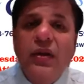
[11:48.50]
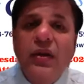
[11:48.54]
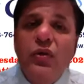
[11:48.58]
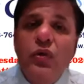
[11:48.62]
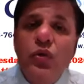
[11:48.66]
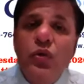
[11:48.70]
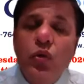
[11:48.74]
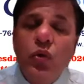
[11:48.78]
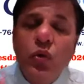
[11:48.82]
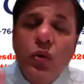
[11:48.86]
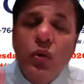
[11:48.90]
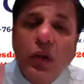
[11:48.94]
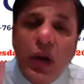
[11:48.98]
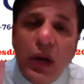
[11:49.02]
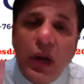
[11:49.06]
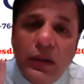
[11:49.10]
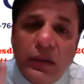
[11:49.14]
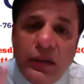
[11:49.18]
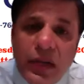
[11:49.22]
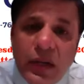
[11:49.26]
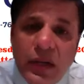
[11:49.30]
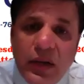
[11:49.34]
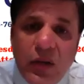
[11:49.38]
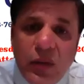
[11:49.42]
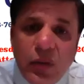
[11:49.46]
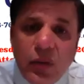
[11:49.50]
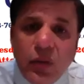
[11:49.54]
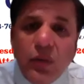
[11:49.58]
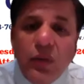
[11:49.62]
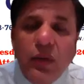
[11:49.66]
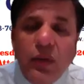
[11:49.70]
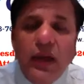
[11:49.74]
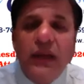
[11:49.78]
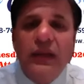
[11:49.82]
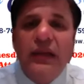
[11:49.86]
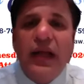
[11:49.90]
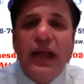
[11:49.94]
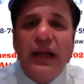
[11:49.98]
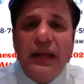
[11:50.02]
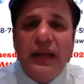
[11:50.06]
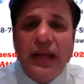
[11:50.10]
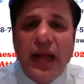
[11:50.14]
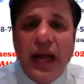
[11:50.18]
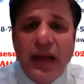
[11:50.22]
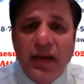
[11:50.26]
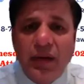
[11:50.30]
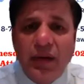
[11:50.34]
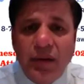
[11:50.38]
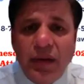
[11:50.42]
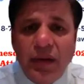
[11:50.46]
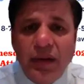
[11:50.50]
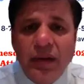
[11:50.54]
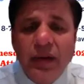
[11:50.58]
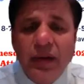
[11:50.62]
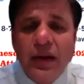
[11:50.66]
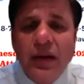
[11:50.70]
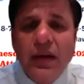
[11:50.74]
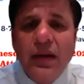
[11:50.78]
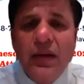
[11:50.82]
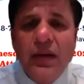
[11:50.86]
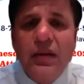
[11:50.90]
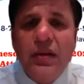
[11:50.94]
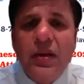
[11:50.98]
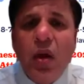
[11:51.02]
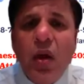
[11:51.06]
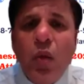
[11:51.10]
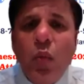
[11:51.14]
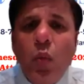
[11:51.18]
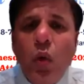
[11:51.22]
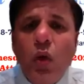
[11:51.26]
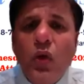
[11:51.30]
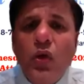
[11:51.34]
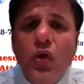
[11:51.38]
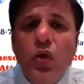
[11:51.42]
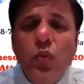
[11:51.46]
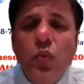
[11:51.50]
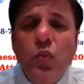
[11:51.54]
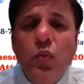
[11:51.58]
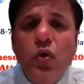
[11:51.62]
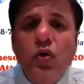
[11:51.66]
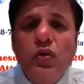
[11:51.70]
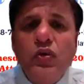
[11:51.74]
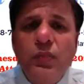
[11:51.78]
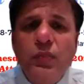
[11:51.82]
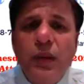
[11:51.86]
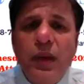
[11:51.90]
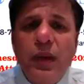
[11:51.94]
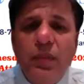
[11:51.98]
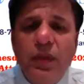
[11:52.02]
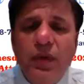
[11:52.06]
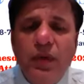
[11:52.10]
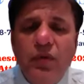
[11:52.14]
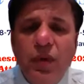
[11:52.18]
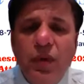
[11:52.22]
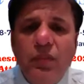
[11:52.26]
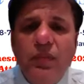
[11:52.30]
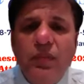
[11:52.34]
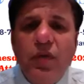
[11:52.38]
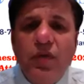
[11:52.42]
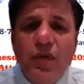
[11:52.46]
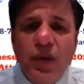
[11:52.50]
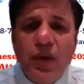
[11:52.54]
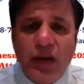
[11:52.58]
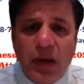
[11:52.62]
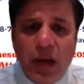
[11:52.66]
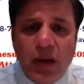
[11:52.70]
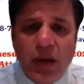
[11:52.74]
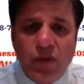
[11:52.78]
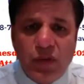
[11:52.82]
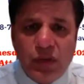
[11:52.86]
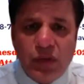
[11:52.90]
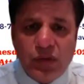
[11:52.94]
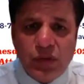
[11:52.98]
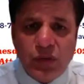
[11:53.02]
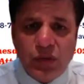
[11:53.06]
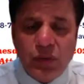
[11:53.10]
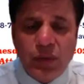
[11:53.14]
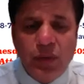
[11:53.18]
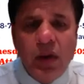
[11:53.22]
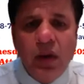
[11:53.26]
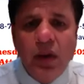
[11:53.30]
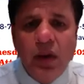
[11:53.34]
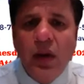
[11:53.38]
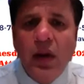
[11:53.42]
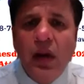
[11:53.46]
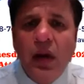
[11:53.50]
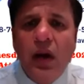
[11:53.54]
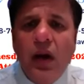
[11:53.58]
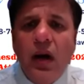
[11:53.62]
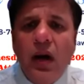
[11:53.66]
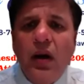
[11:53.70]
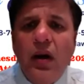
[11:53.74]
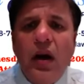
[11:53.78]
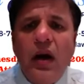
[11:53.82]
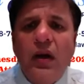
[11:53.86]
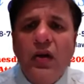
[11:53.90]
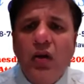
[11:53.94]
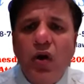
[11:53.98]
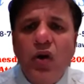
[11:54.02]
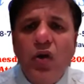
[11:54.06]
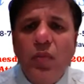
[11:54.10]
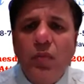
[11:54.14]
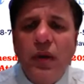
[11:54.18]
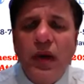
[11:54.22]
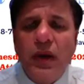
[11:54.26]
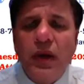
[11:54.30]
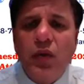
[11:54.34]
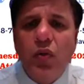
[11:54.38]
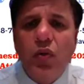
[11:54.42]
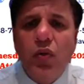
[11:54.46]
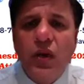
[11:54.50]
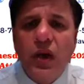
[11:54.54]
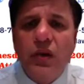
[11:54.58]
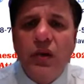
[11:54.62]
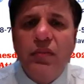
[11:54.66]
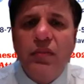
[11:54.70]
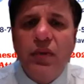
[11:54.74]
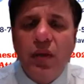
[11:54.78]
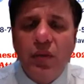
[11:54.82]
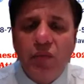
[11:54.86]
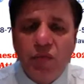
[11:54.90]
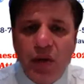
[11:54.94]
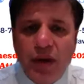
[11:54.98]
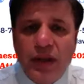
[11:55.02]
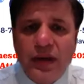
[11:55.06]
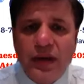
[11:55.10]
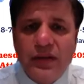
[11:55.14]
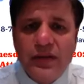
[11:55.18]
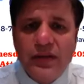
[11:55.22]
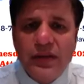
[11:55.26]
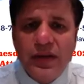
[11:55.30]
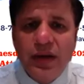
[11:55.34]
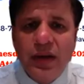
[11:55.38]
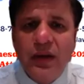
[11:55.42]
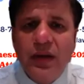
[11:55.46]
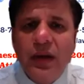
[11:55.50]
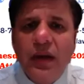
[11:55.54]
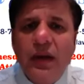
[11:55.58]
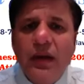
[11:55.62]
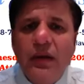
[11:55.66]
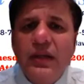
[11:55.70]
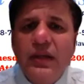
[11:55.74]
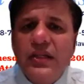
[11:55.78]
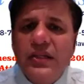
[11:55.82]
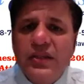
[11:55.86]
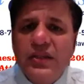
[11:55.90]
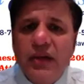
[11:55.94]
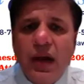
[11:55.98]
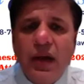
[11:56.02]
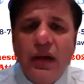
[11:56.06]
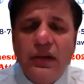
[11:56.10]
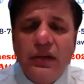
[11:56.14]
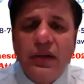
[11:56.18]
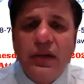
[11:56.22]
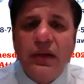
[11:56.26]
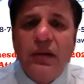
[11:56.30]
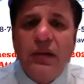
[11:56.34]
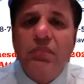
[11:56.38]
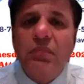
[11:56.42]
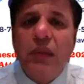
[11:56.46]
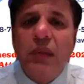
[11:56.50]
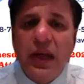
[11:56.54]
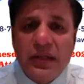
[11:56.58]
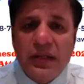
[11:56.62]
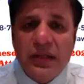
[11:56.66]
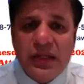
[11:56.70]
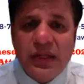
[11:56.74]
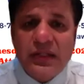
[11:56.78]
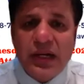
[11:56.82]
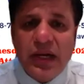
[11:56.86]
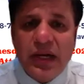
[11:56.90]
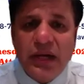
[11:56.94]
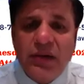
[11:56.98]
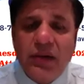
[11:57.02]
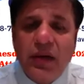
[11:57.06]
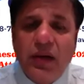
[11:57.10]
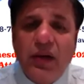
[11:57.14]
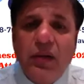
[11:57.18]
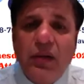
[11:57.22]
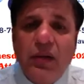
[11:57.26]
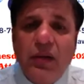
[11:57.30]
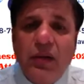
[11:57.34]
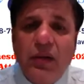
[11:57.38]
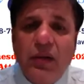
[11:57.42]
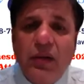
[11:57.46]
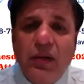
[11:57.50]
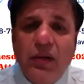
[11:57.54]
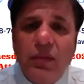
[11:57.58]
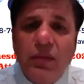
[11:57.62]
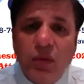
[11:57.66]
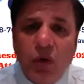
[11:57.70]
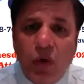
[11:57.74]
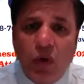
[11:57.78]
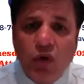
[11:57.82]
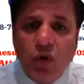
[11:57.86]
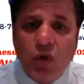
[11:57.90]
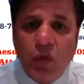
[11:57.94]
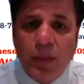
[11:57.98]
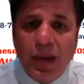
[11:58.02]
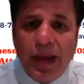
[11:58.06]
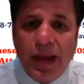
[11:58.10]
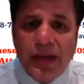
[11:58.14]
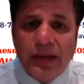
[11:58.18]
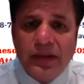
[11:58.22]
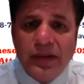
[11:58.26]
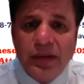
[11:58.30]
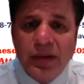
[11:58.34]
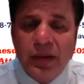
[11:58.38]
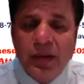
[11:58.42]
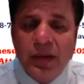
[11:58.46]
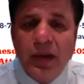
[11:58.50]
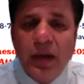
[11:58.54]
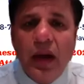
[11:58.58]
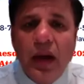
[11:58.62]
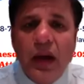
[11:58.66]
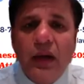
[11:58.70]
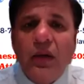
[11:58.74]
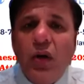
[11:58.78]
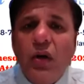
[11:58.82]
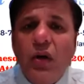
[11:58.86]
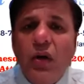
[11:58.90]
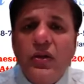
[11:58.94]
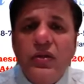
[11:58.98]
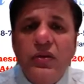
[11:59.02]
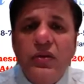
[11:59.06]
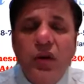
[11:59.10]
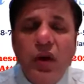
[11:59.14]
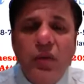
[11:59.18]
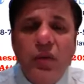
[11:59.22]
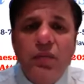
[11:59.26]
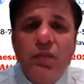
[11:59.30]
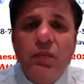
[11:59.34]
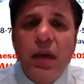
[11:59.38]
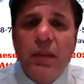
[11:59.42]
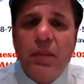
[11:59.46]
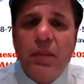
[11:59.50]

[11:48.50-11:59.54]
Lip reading: you continue in that category. Now, what do most people from different countries do? A lot of my Korean friends, they start, as I said, laundromats. A lot of my